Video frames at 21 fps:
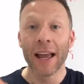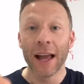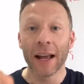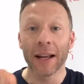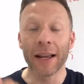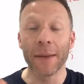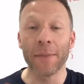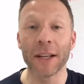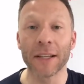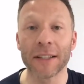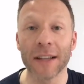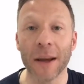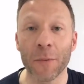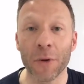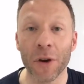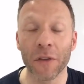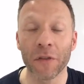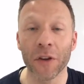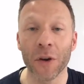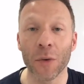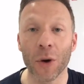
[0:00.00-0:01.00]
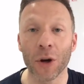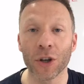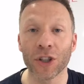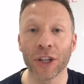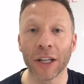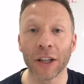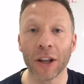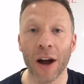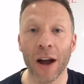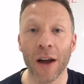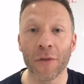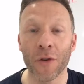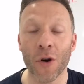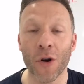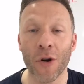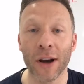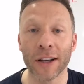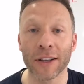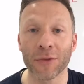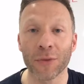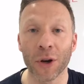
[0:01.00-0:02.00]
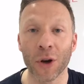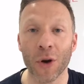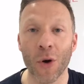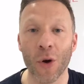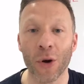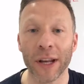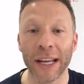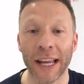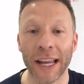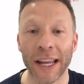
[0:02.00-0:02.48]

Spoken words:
Give me a summary if you're watching live or as a recording.